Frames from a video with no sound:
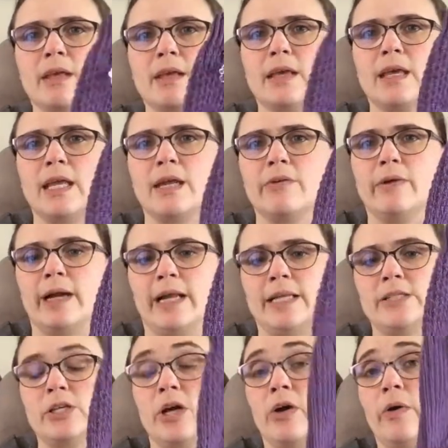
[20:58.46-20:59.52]
get it ready
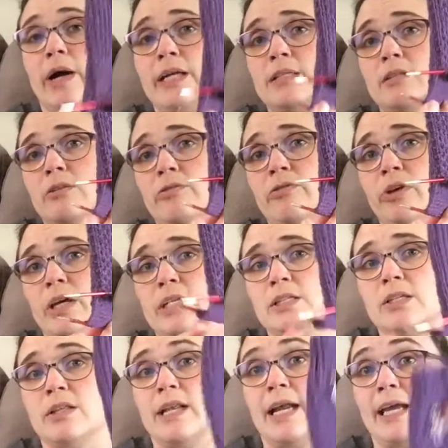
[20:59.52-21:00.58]
to go onto the foot
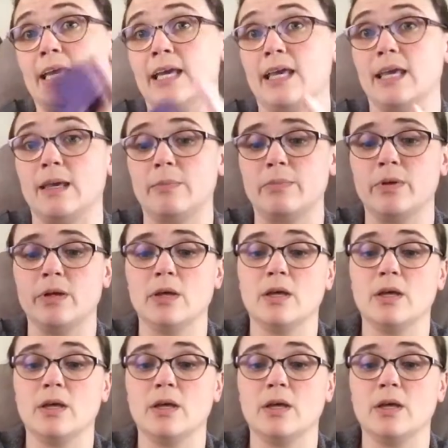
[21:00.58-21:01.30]
so that I can keep